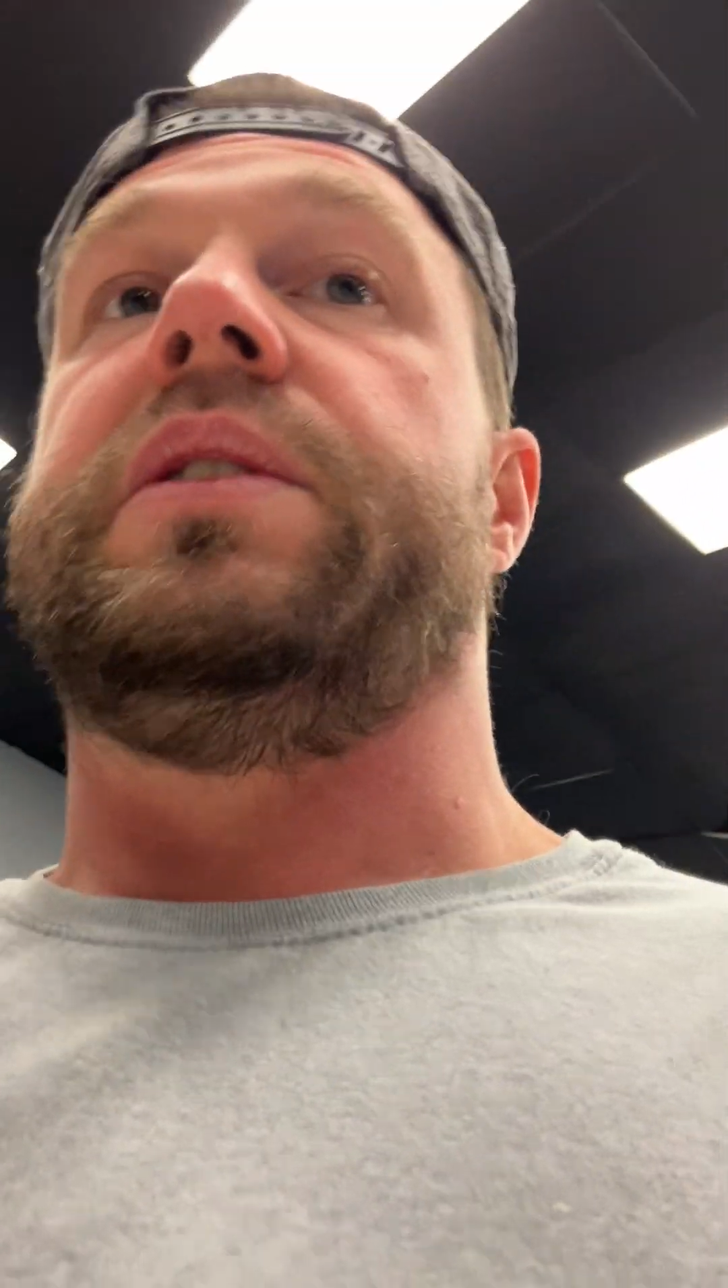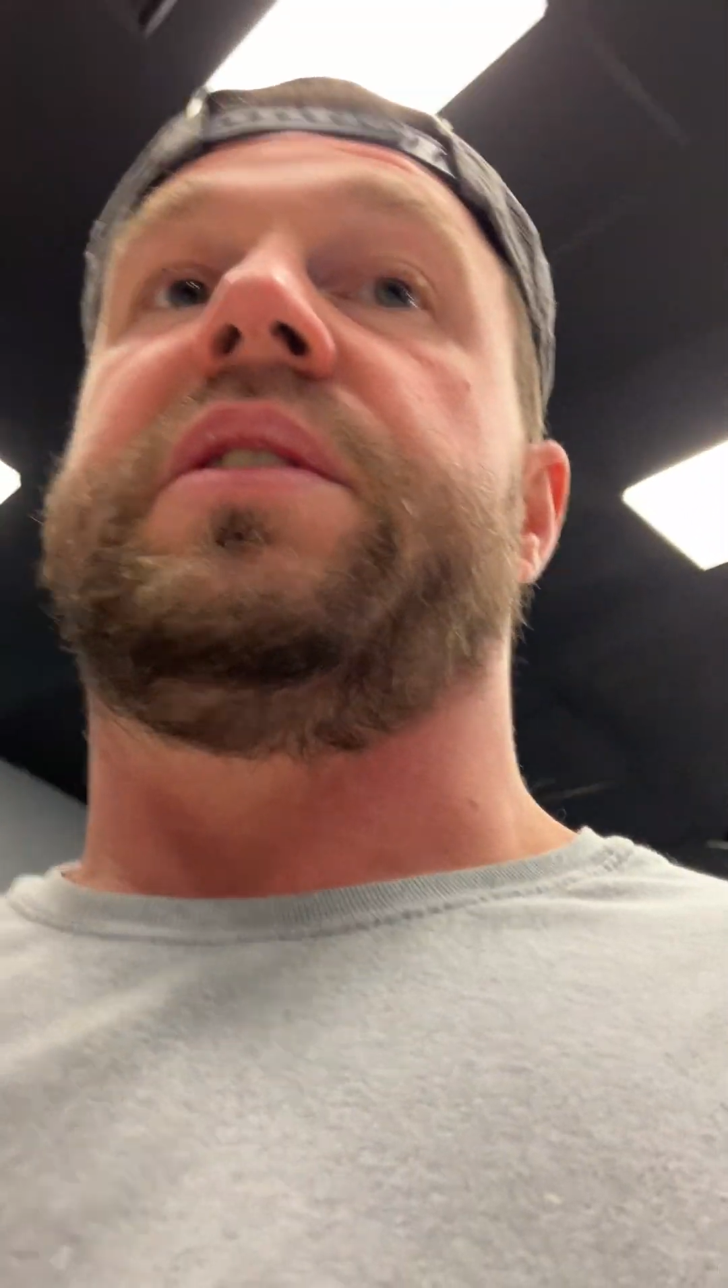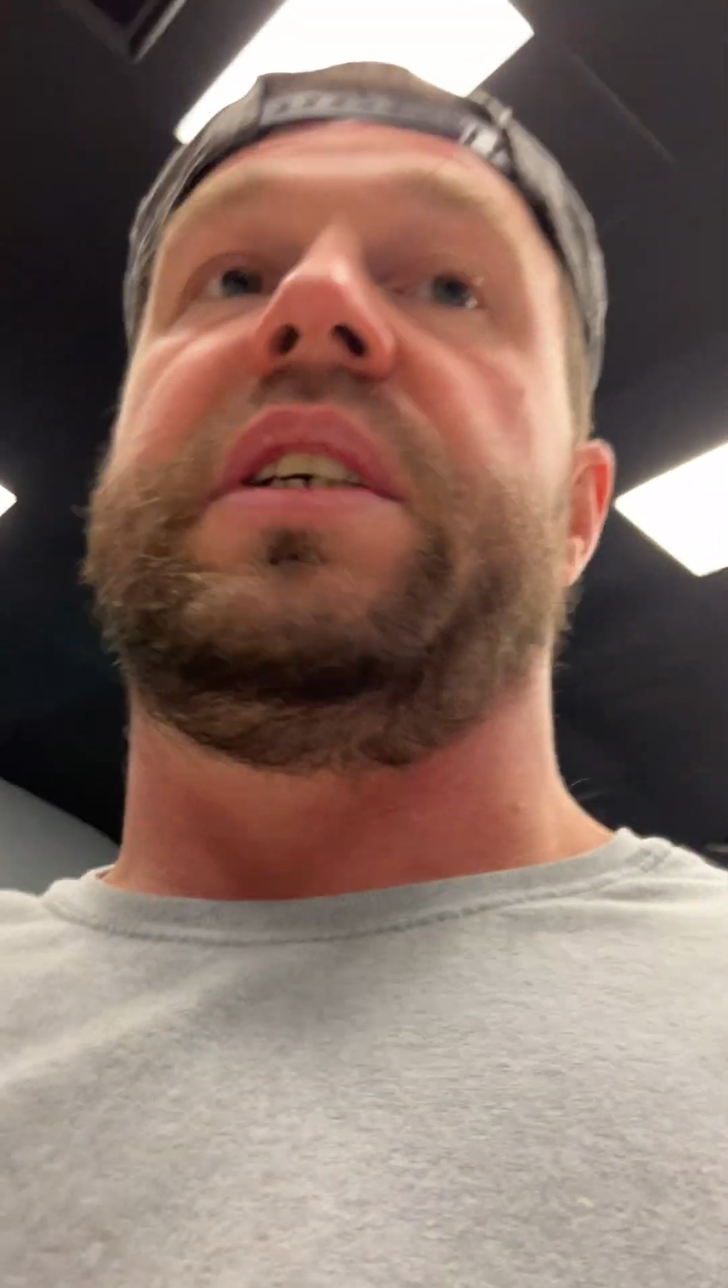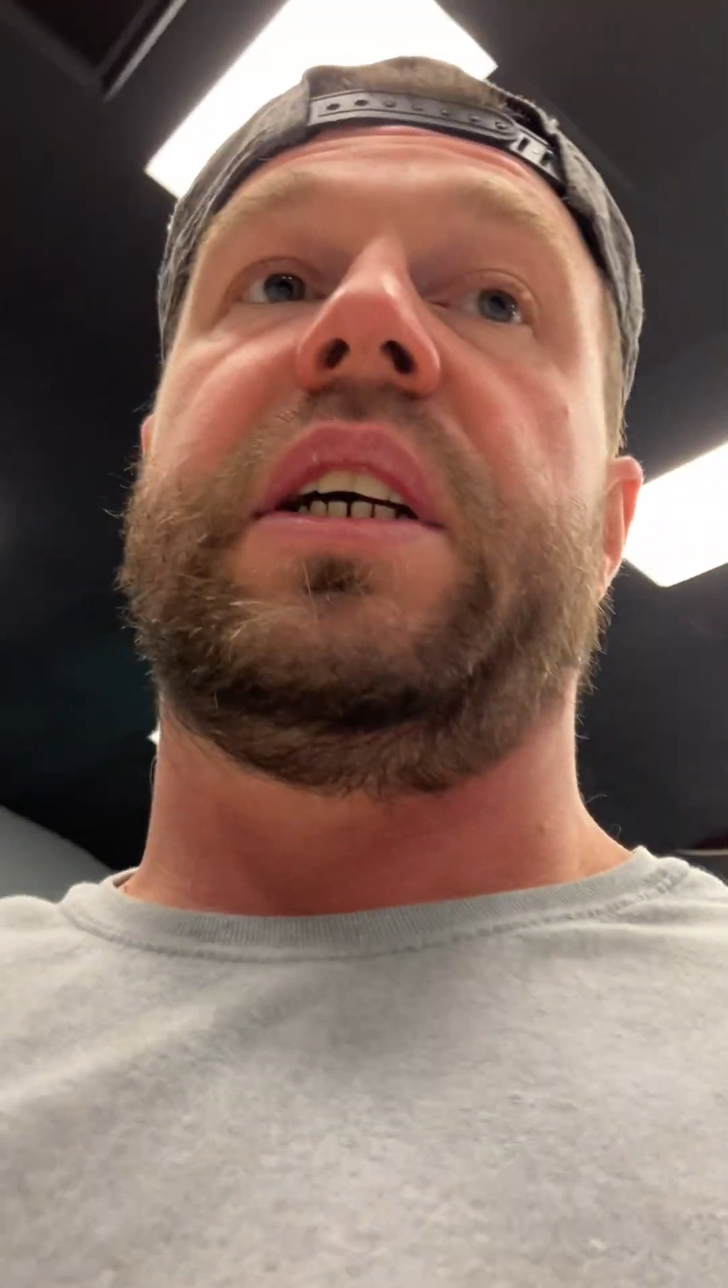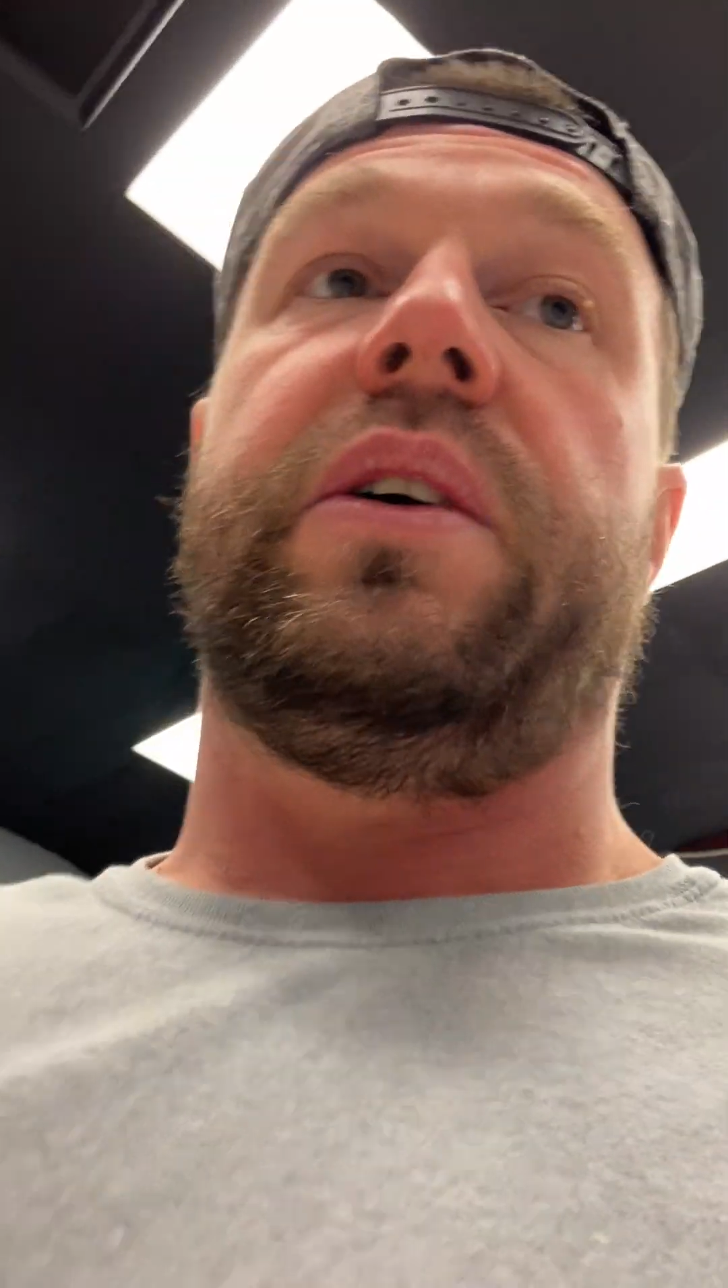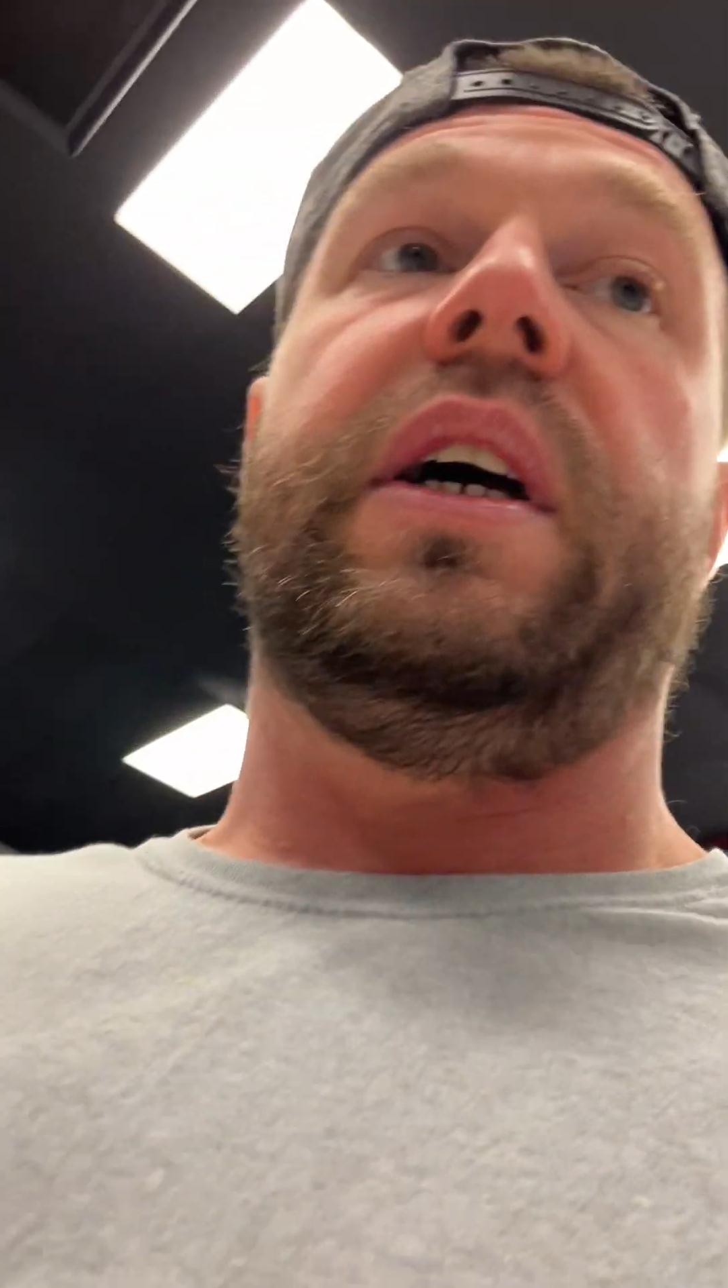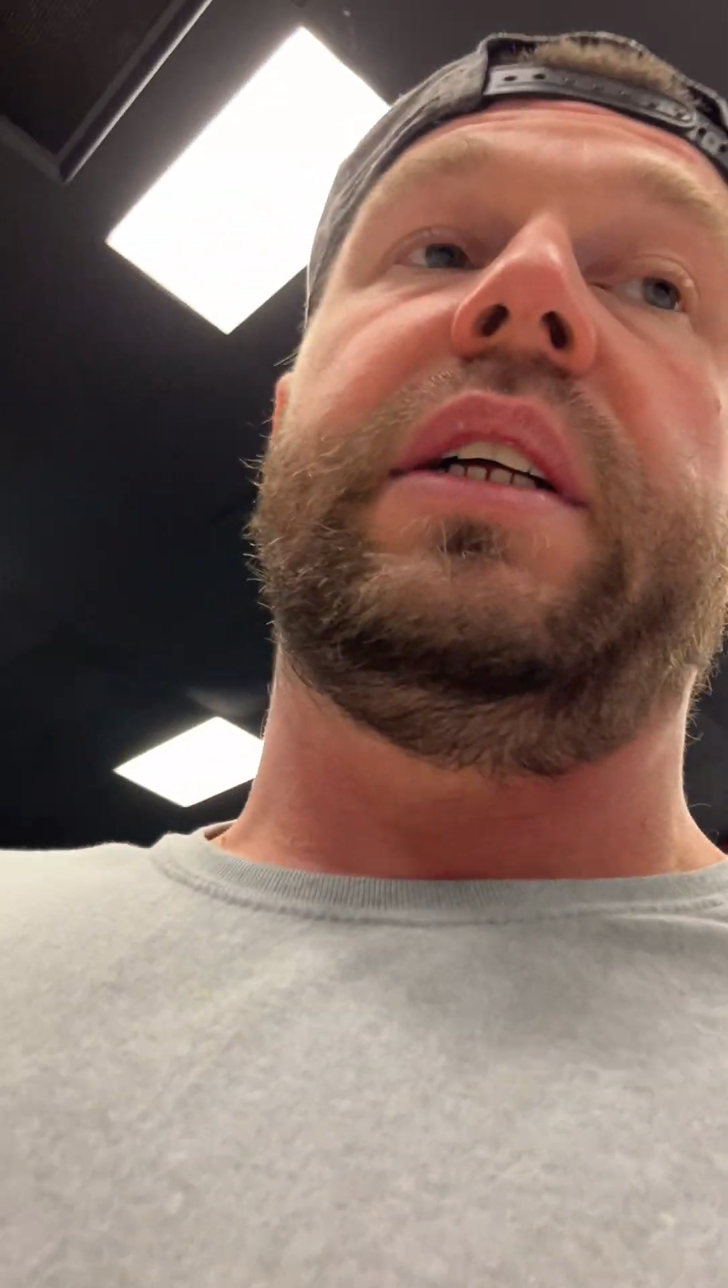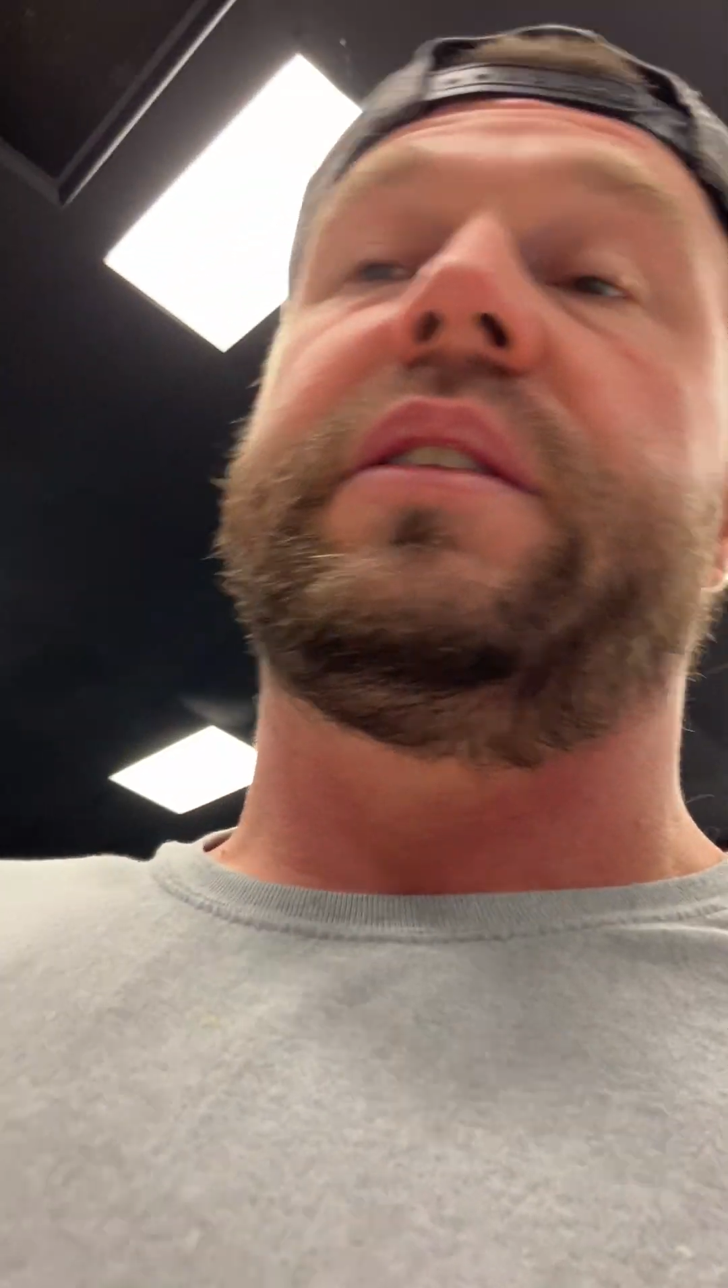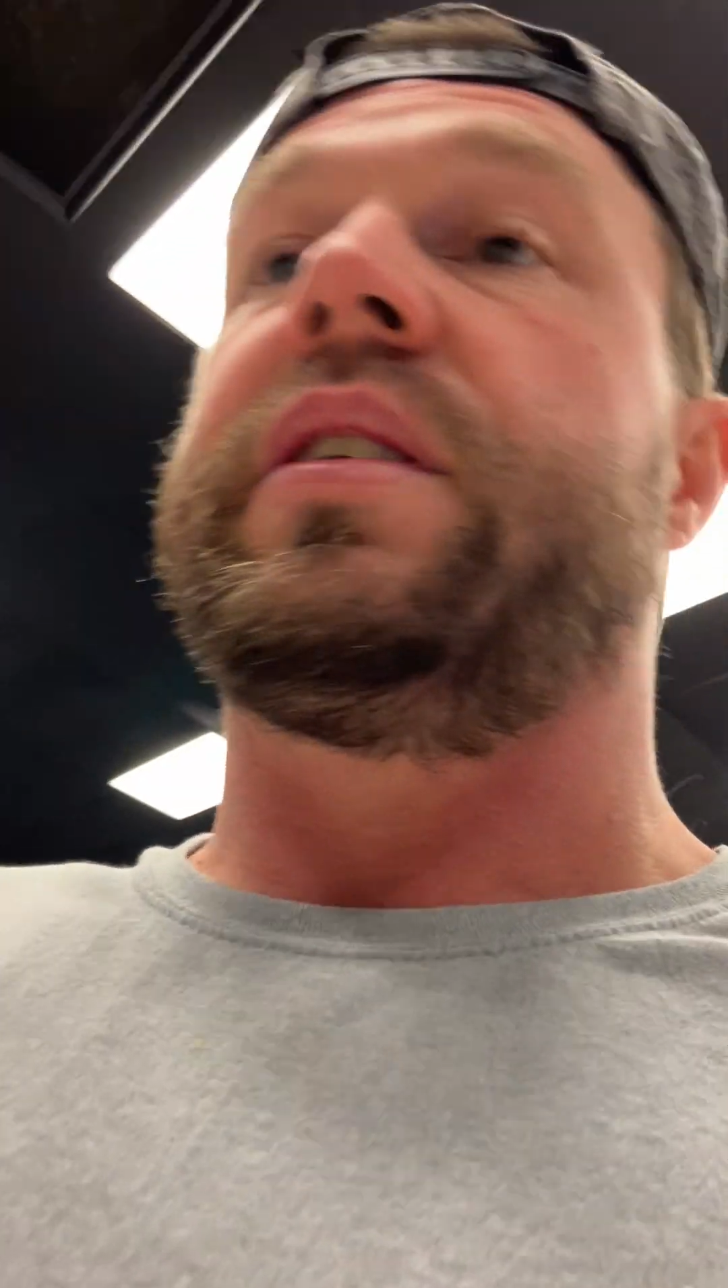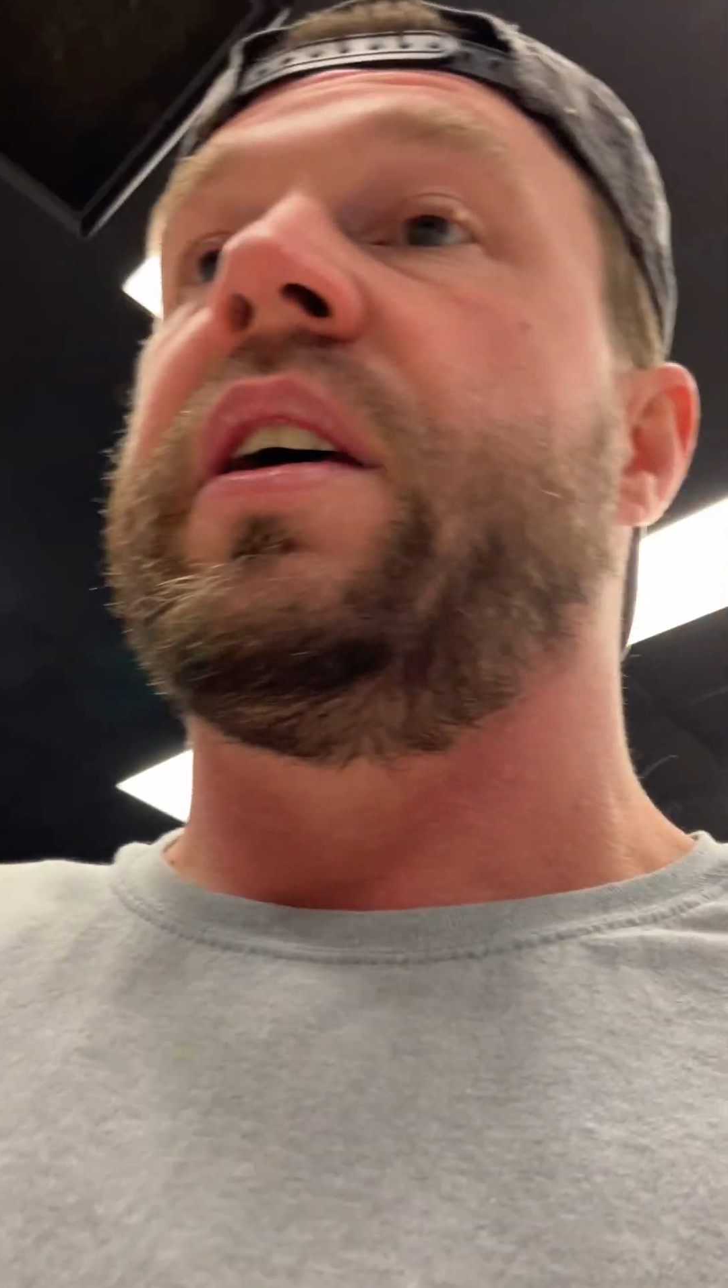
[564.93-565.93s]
cigarettes.